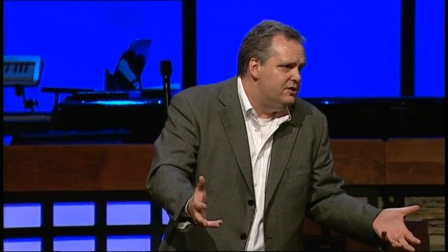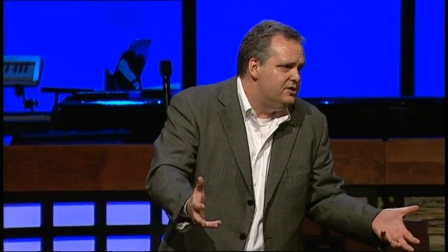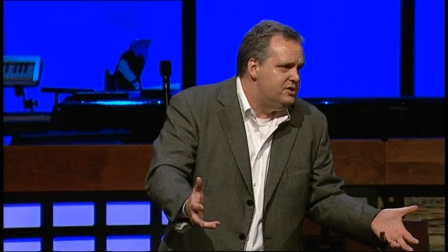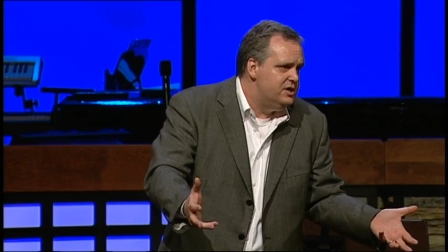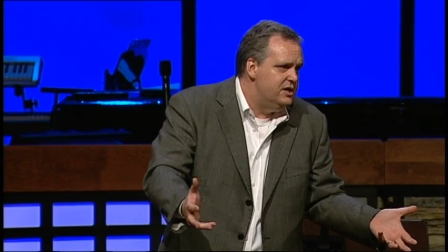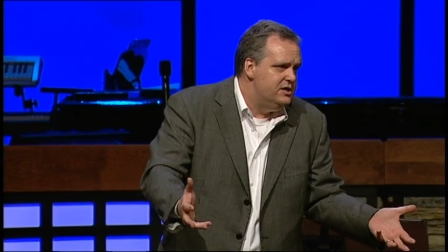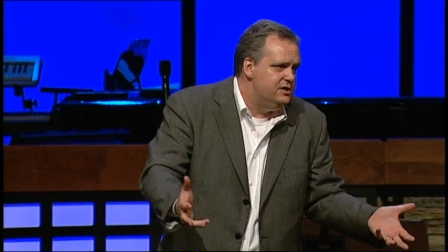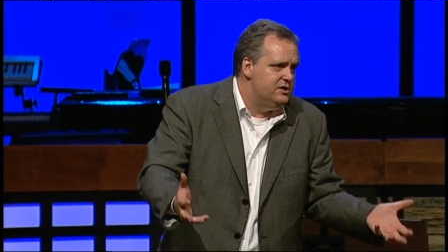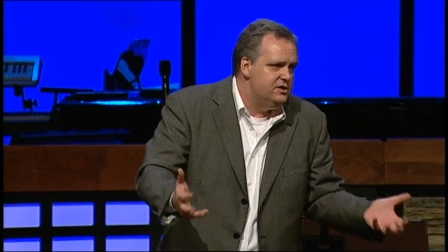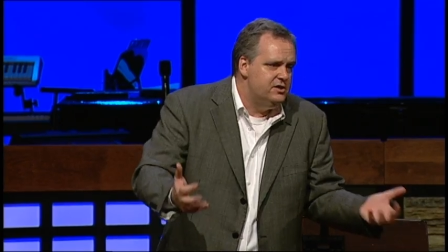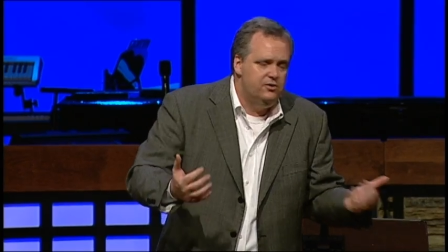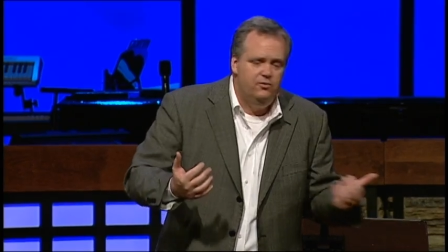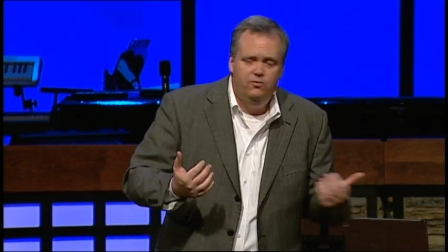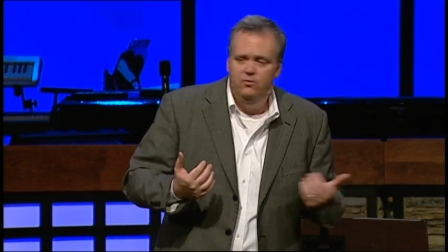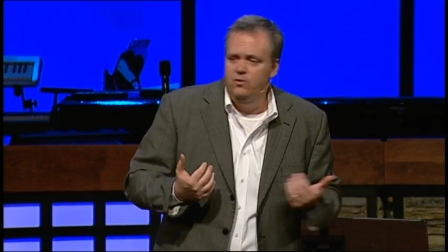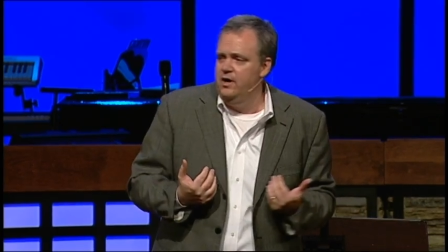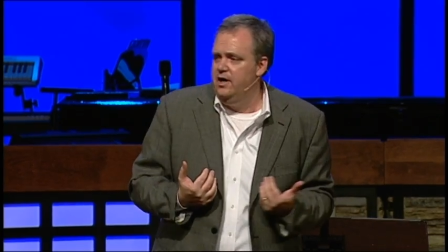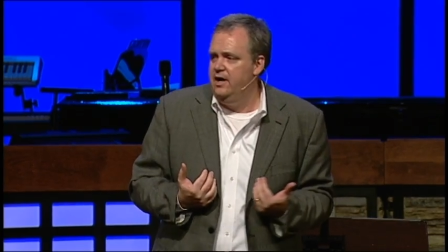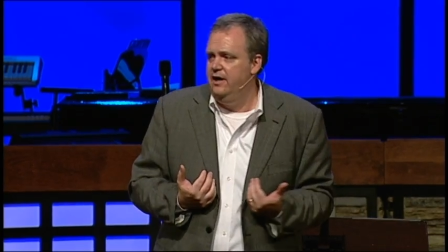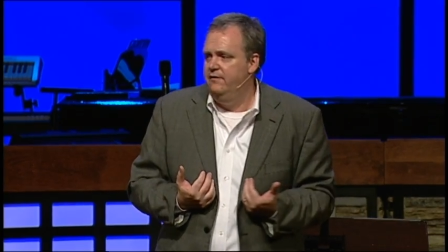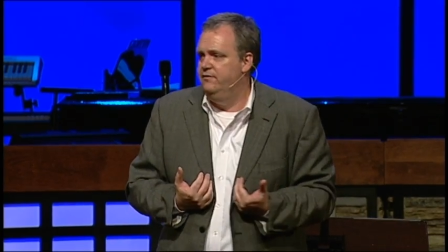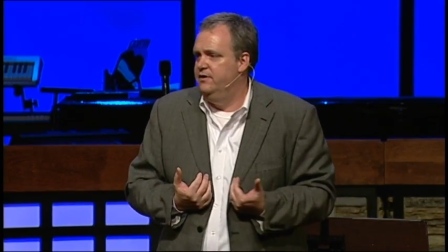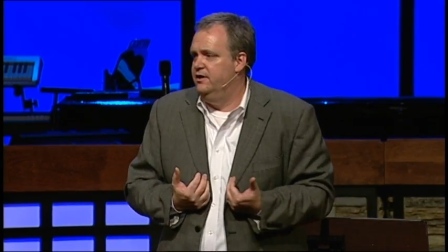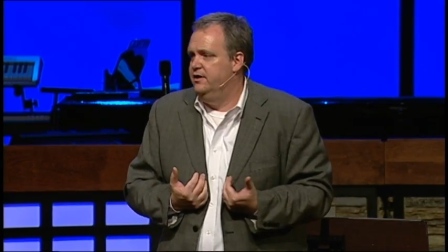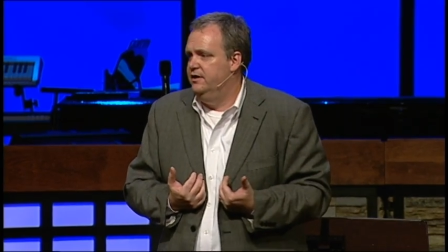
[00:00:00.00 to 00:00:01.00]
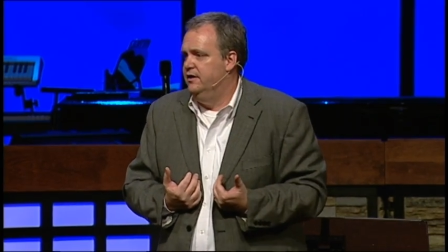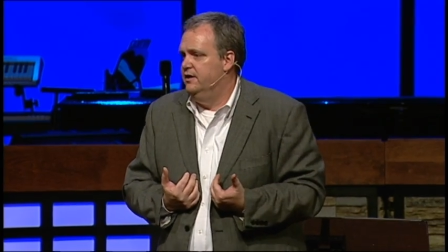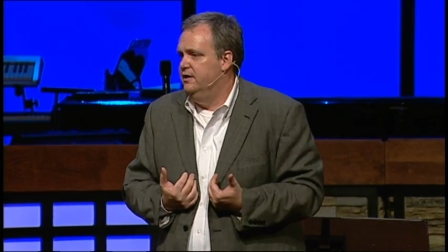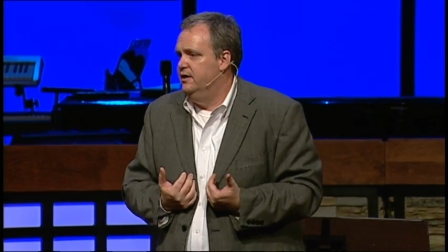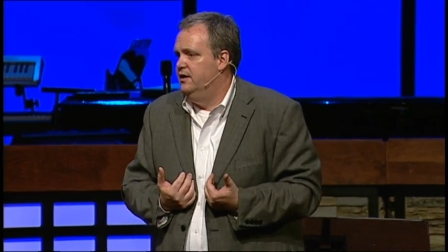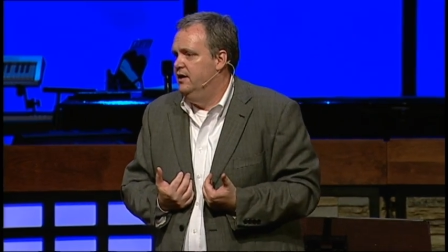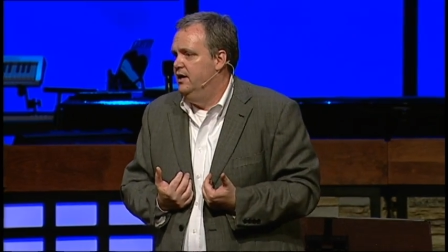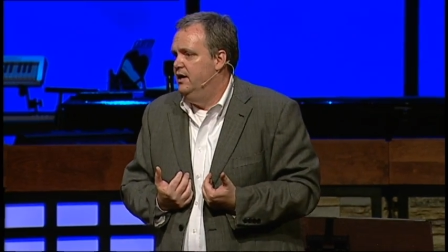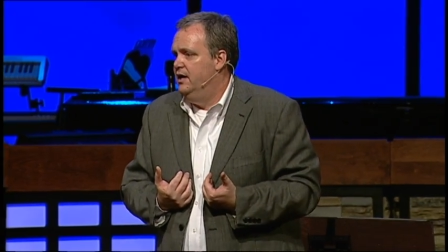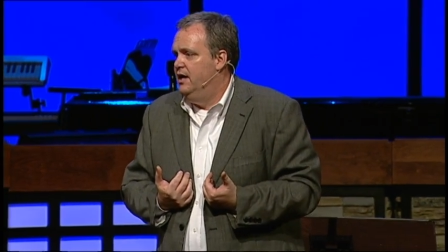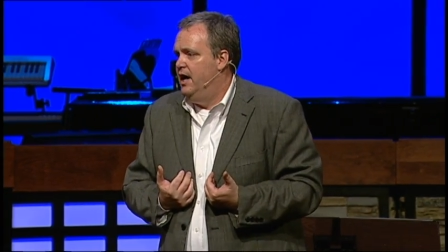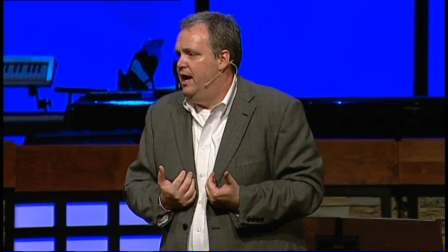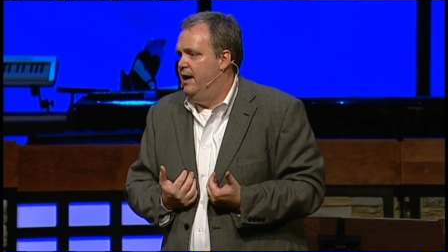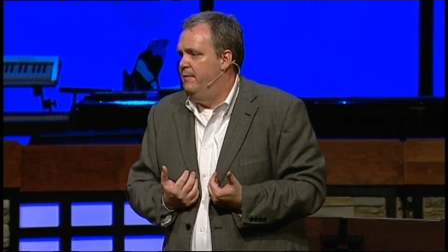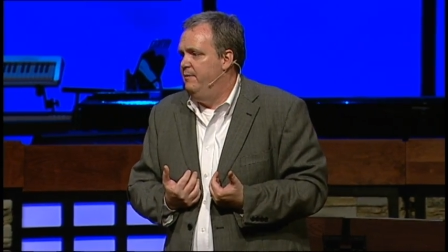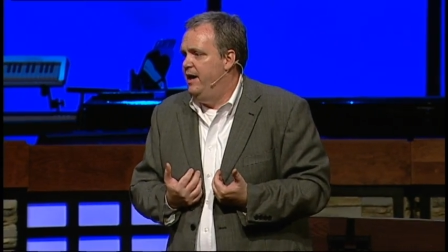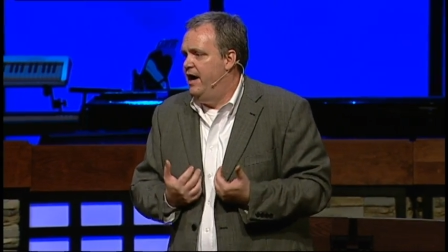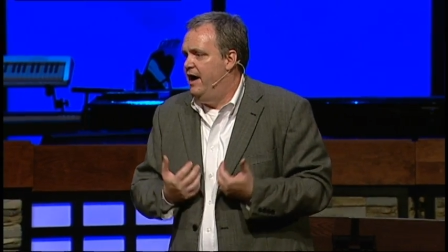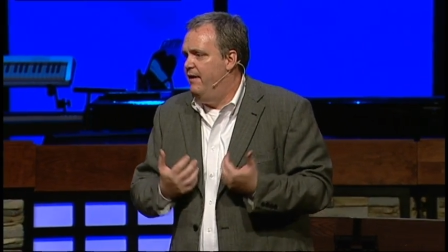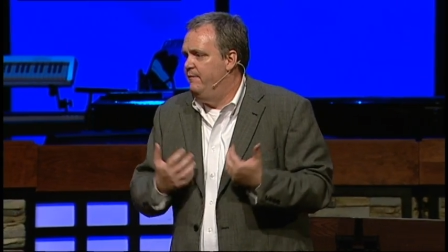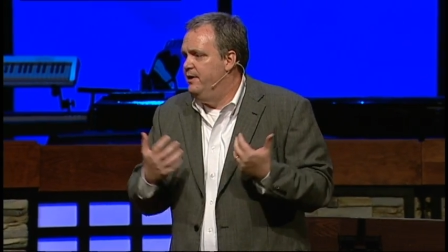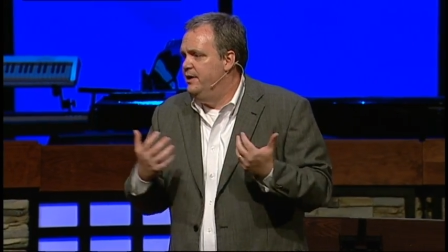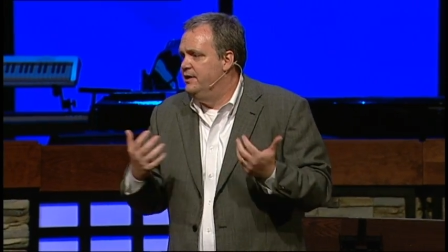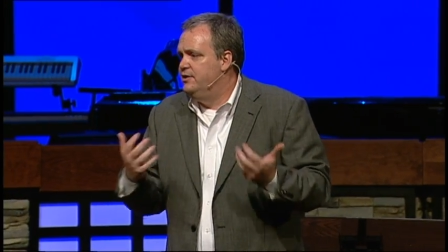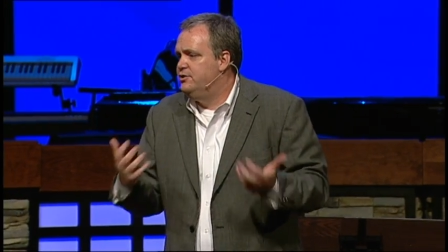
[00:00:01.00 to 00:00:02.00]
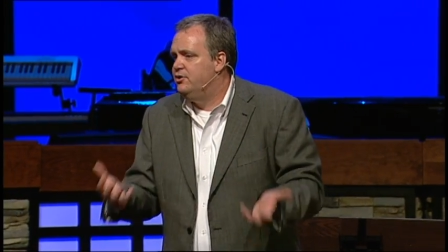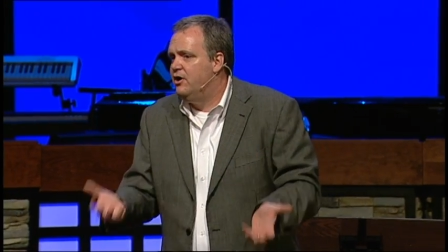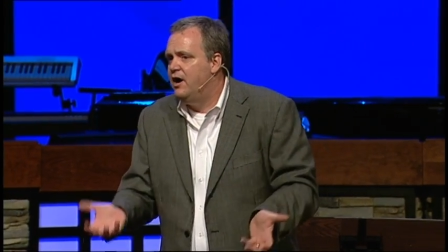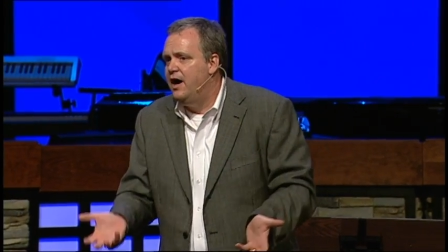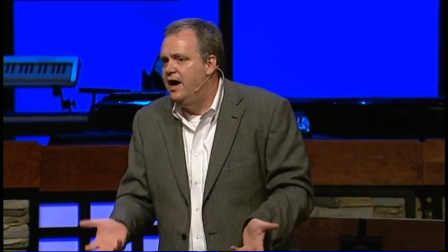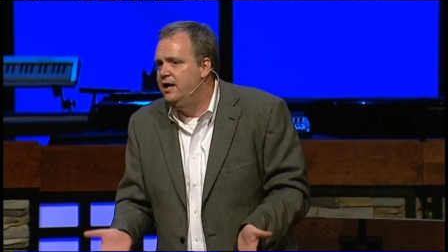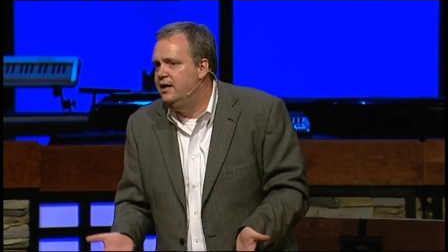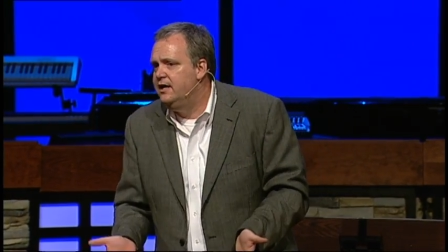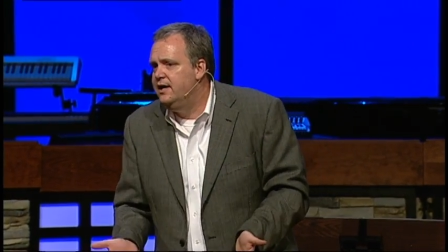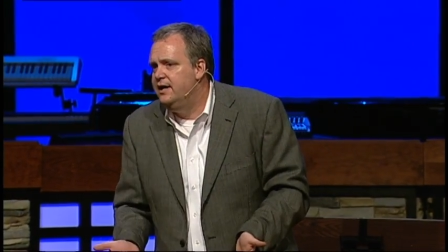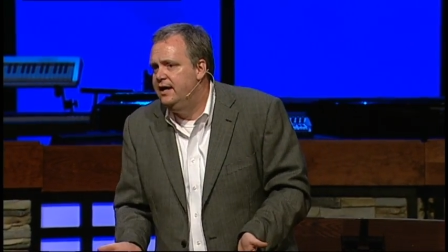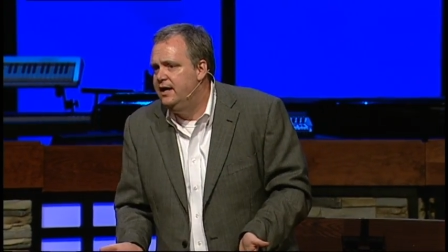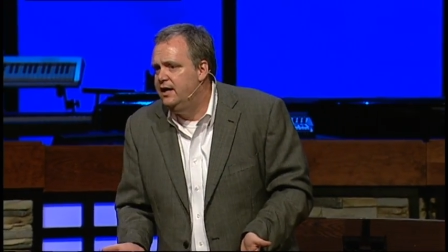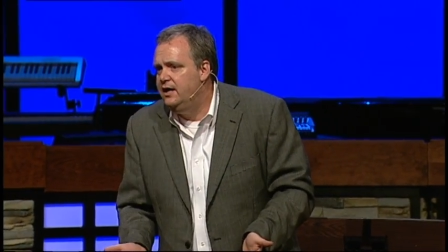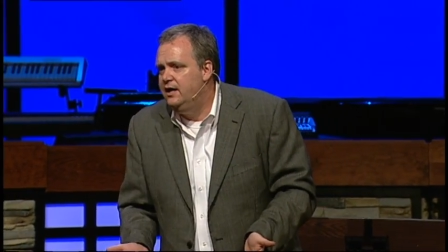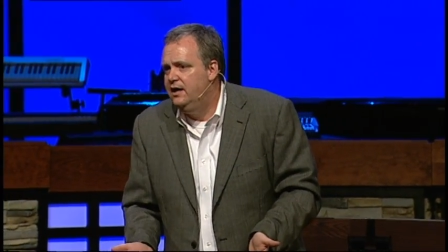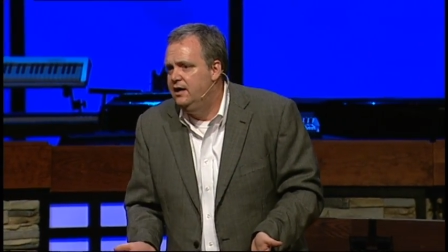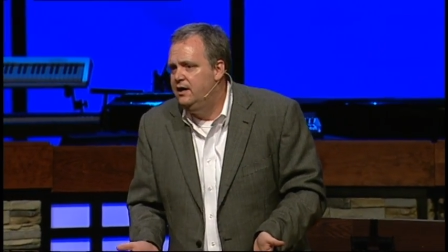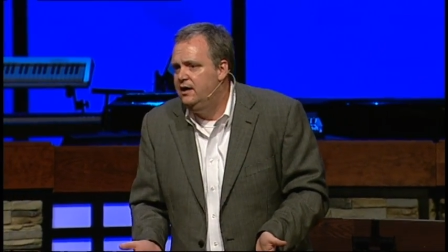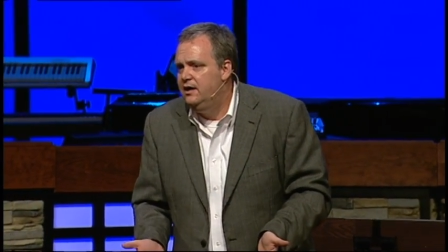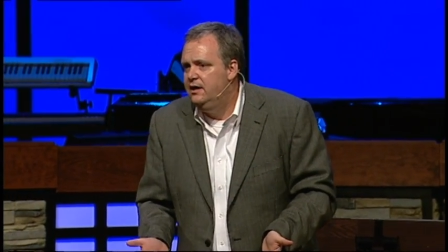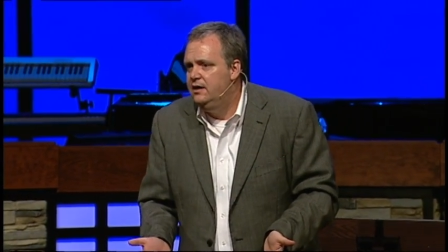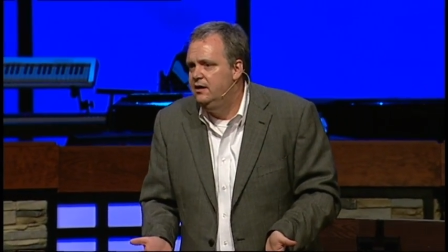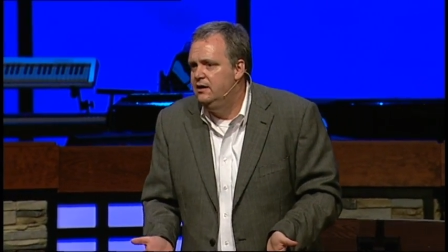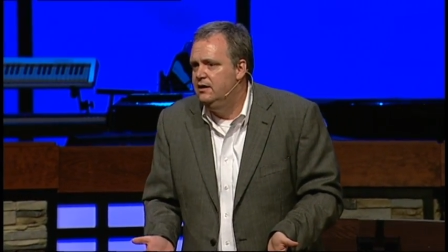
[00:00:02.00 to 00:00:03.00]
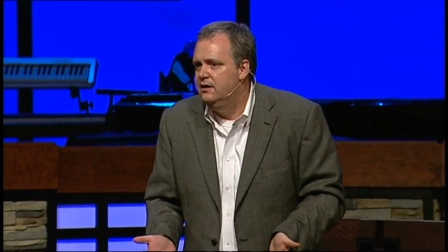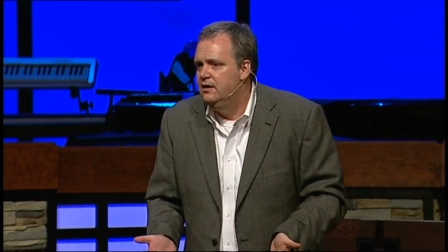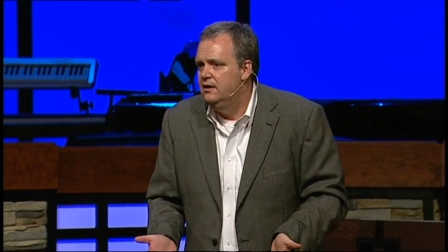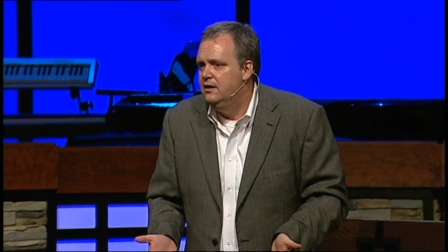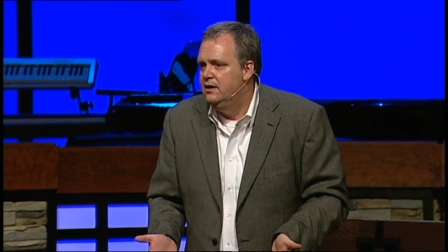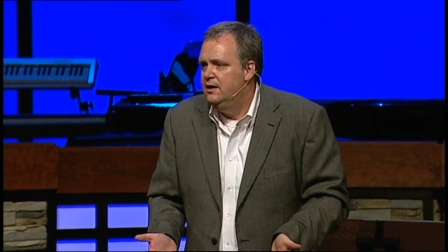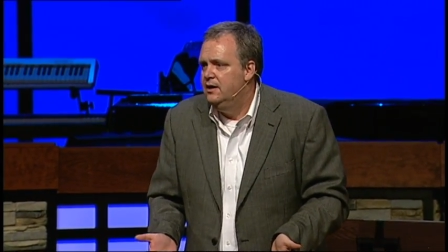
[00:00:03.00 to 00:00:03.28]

Jesus than what I've done. I mean, I've been trained in EE,